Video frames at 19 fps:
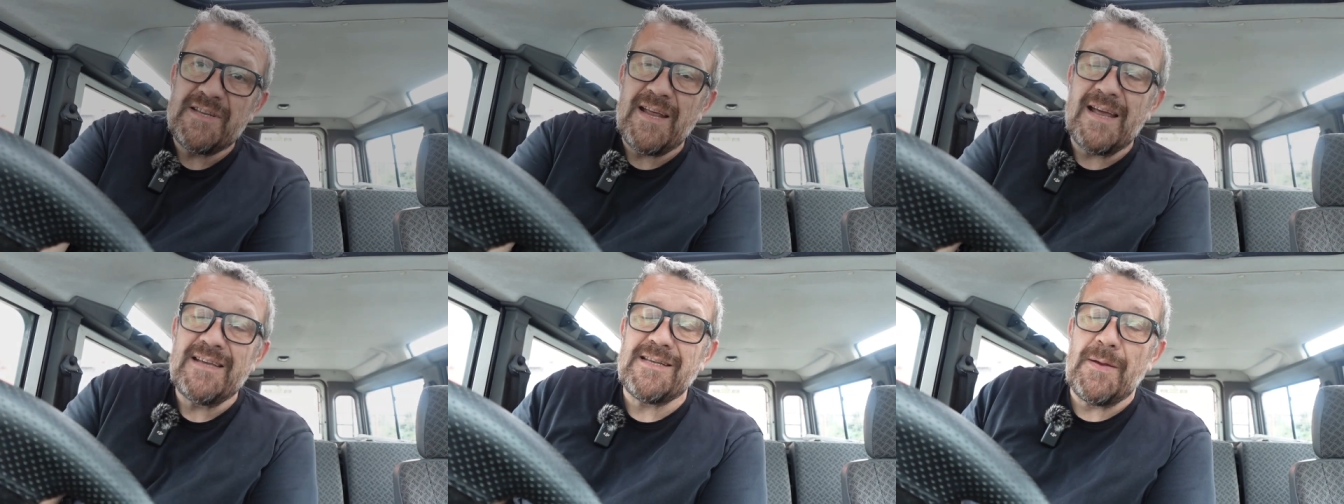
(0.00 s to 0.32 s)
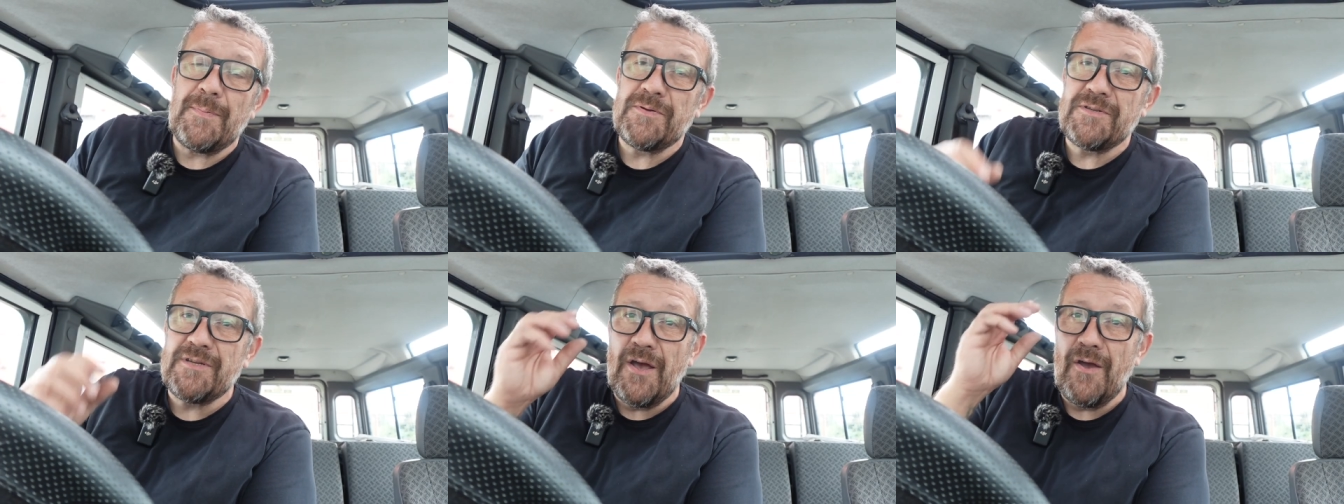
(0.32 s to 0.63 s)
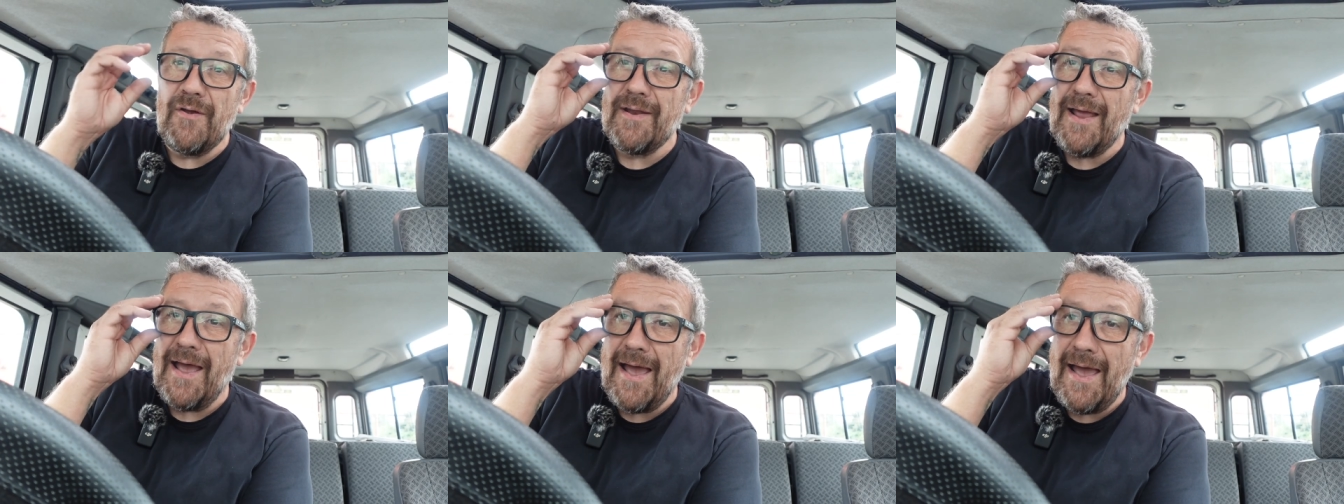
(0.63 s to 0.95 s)
today's
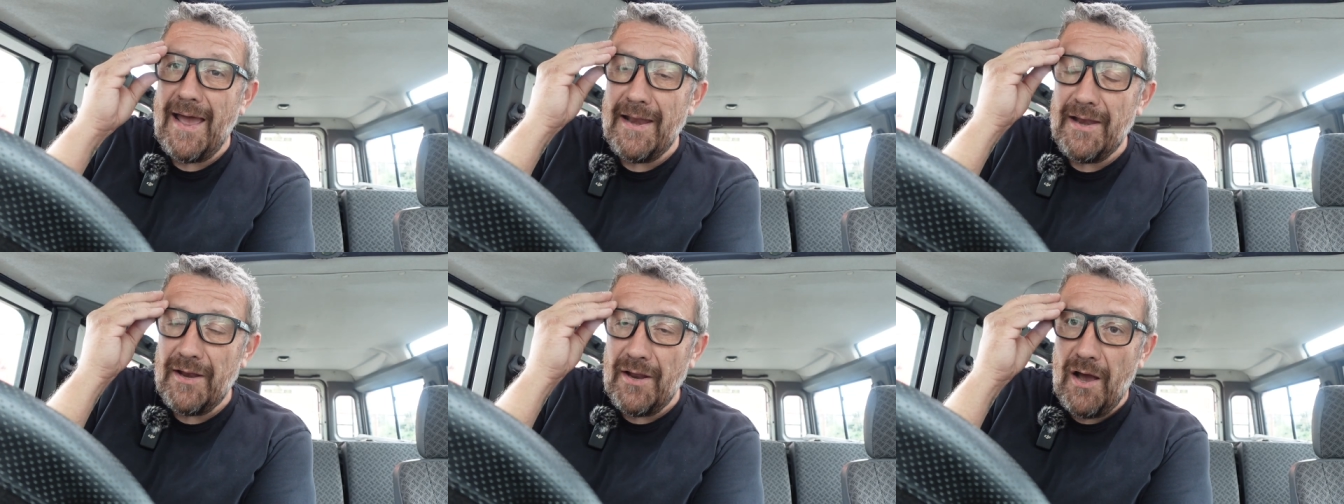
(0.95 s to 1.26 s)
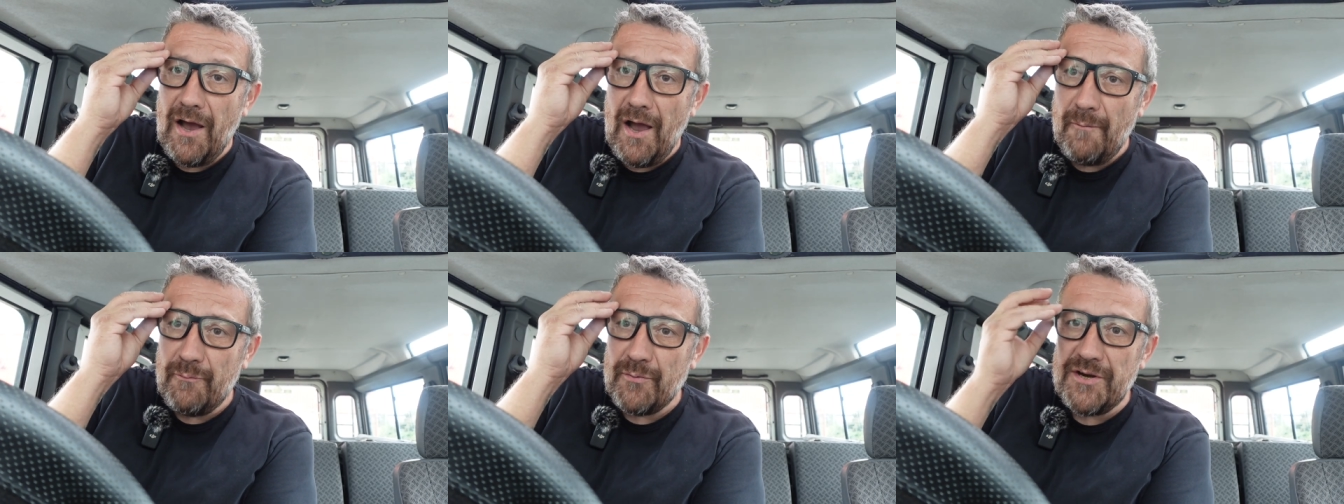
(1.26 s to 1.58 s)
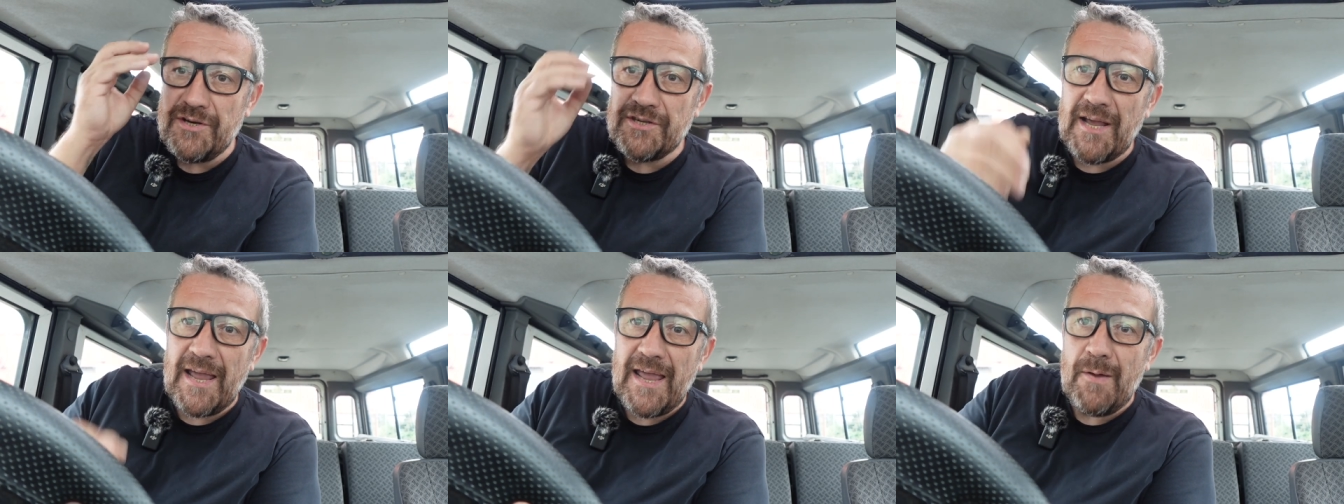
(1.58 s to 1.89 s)
episode and I
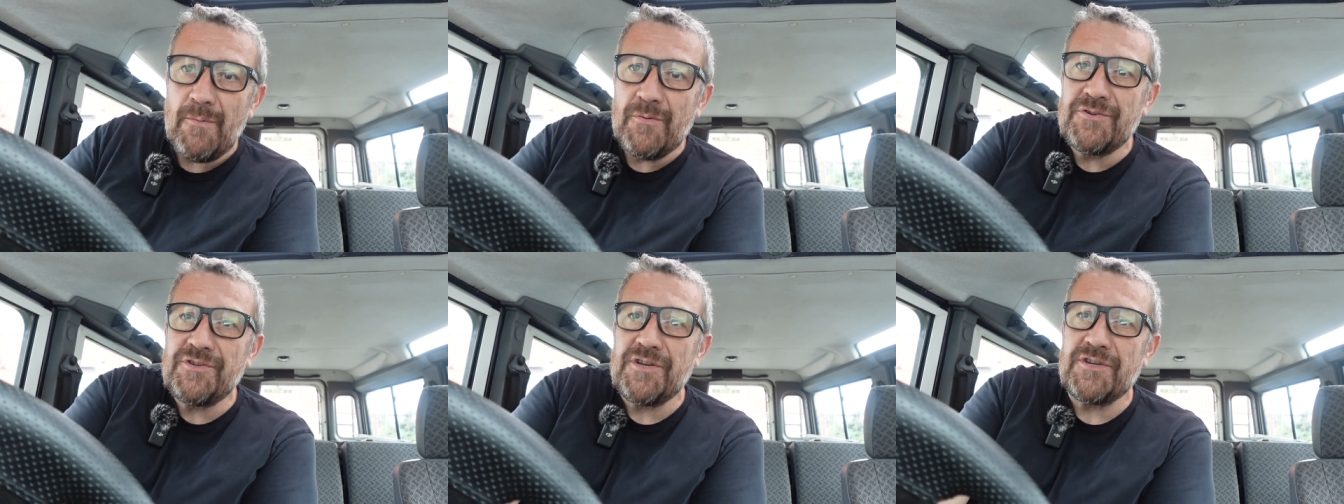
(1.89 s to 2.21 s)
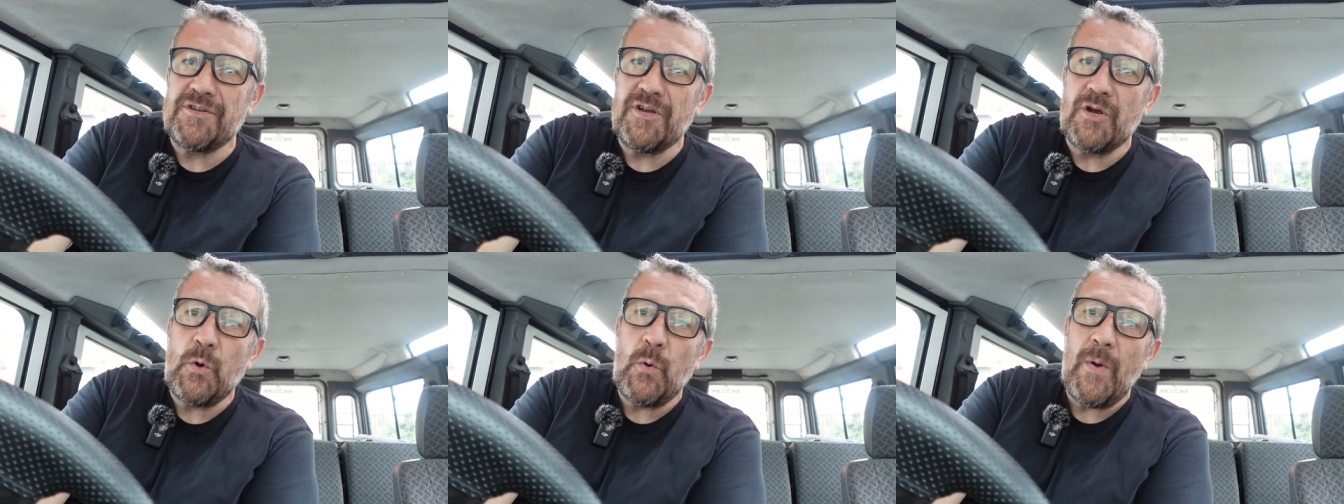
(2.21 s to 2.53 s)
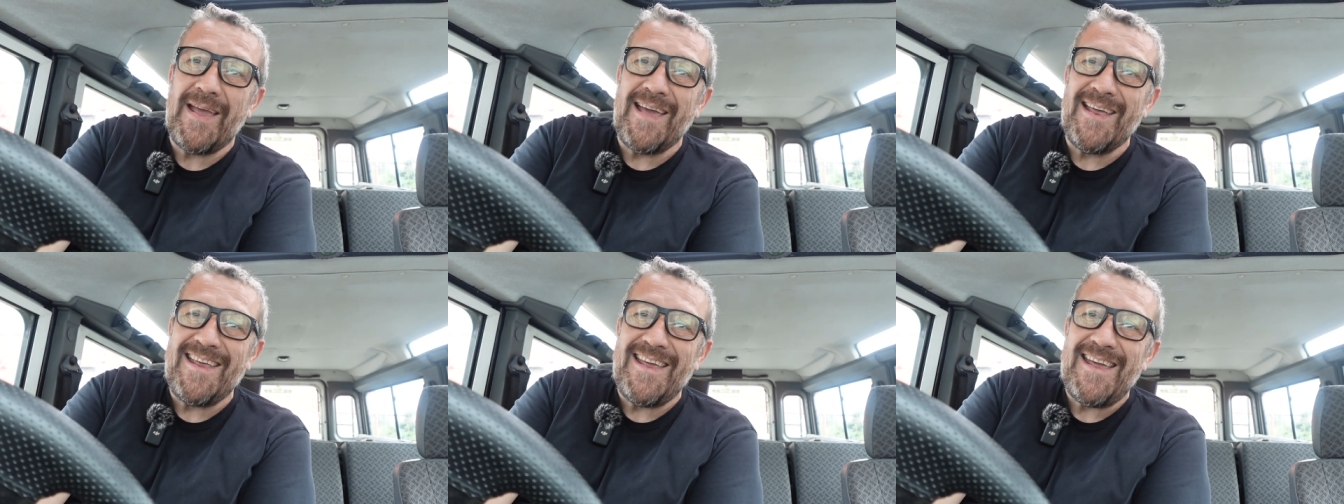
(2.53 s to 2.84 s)
appreciate it was just a
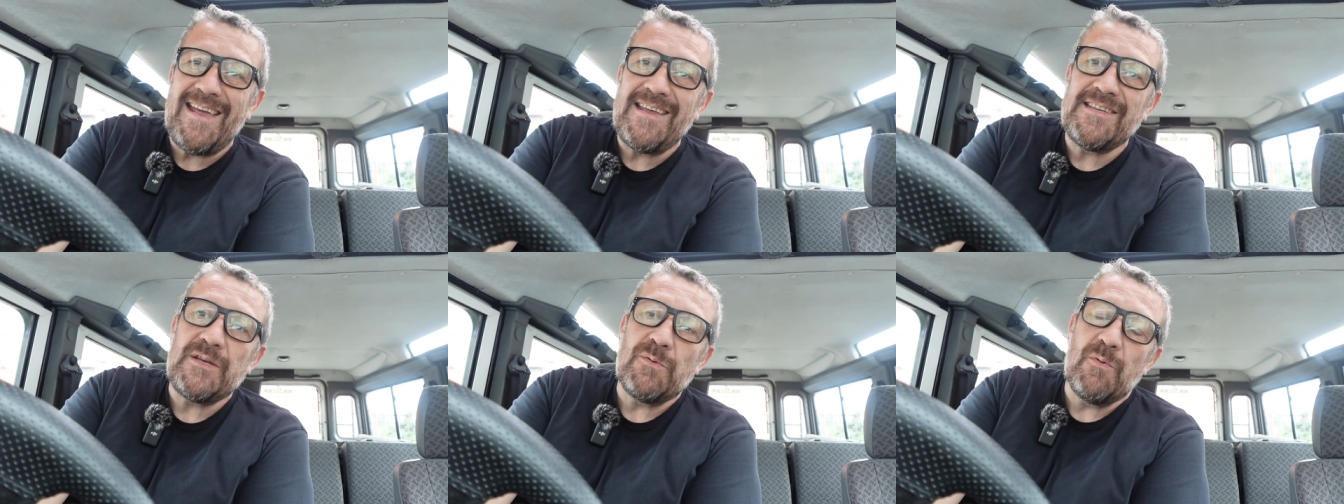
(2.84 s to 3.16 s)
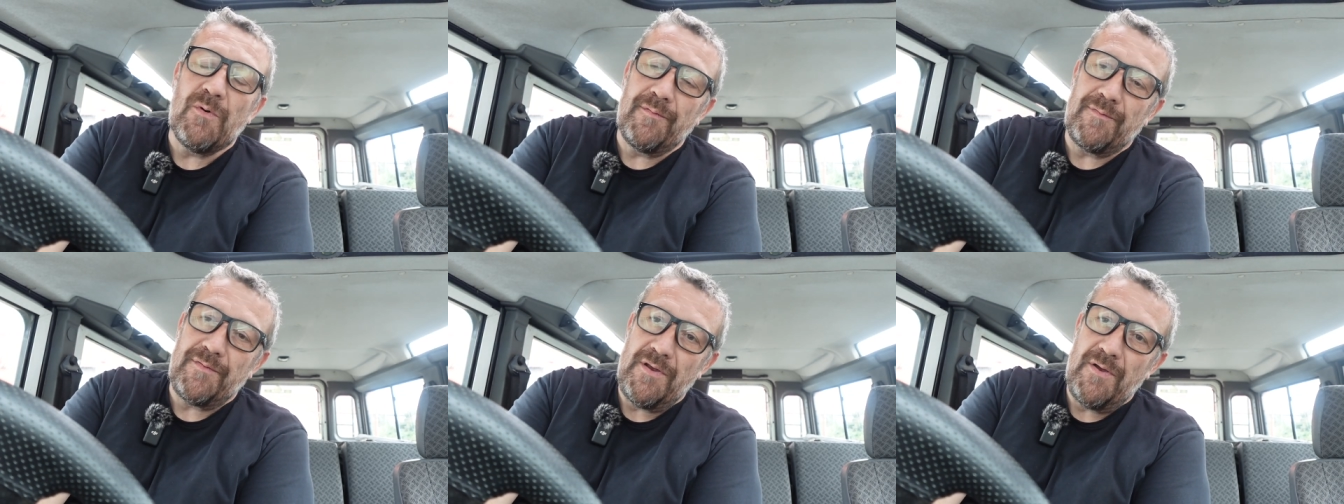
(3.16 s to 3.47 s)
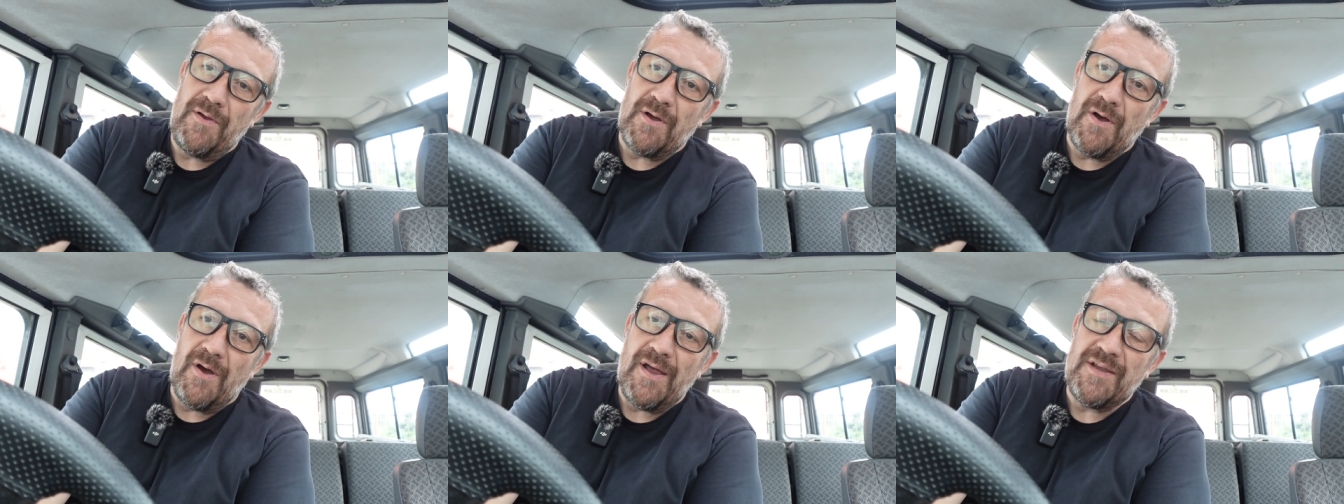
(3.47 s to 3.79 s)
quick and easy one for
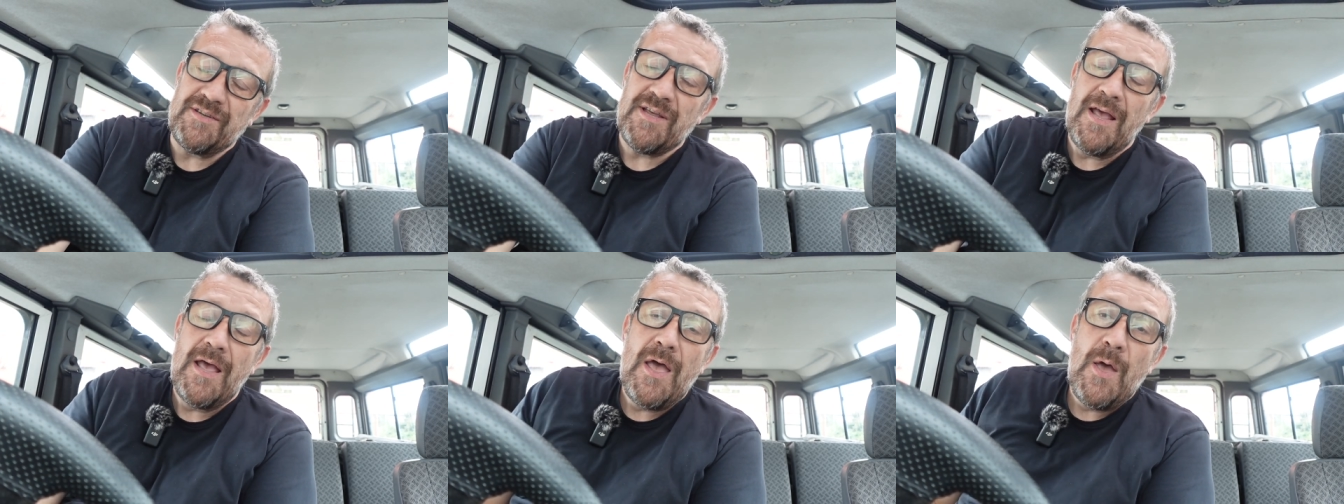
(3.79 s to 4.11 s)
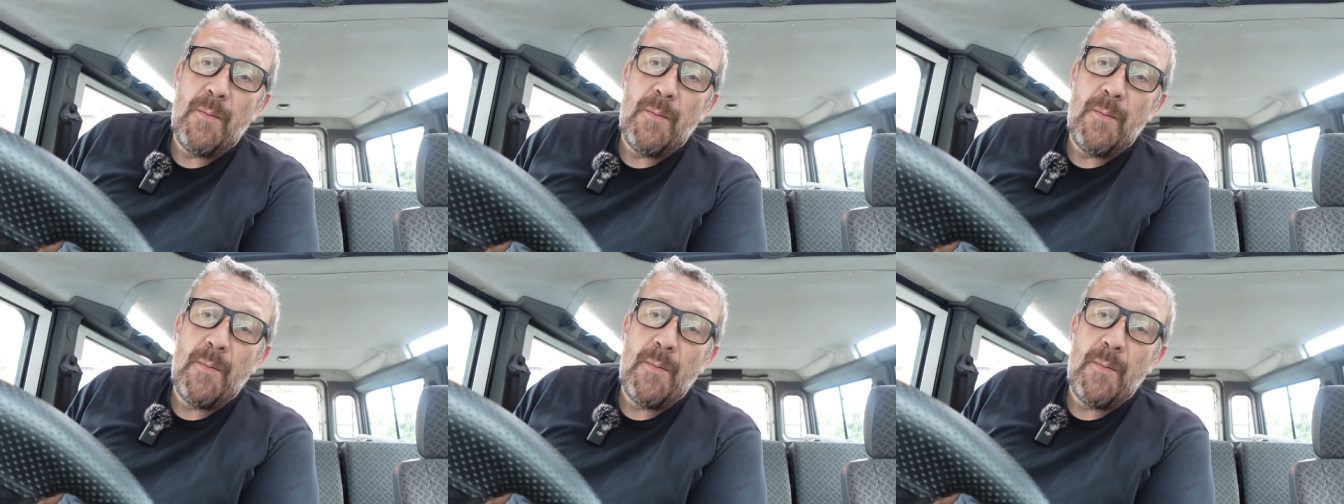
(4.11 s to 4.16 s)
you guys,